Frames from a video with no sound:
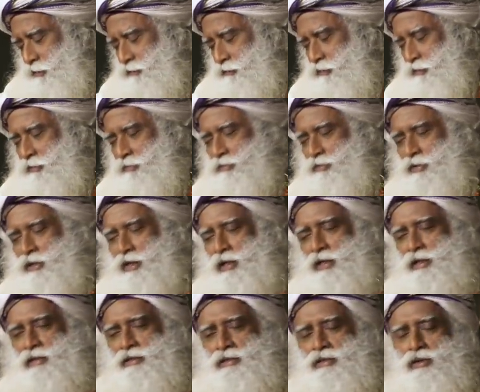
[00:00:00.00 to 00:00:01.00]
full moon
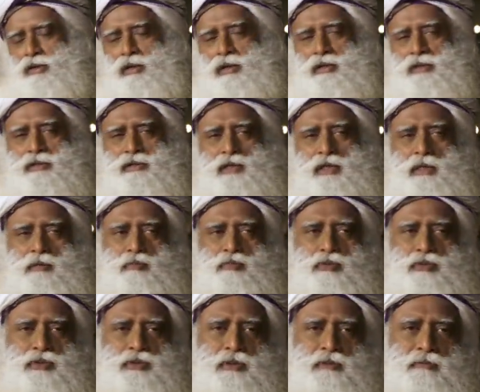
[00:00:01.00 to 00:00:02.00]
day is called as
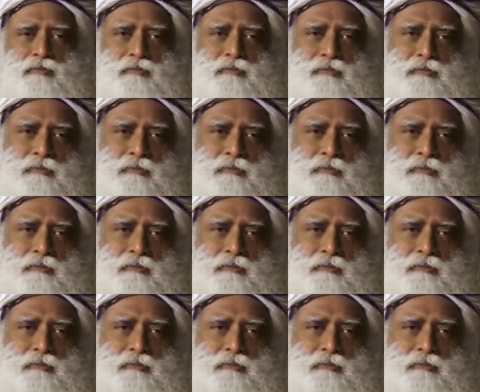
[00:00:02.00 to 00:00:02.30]
Thaipusam.